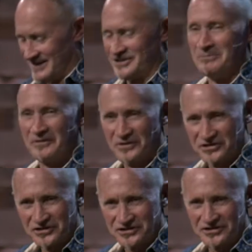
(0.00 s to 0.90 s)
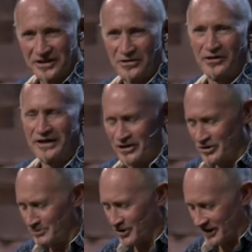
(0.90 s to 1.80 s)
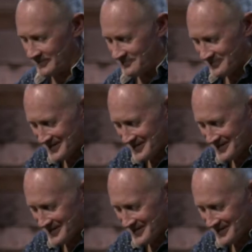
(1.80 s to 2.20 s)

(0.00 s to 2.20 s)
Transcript: Some of you should say, thank you, Mark.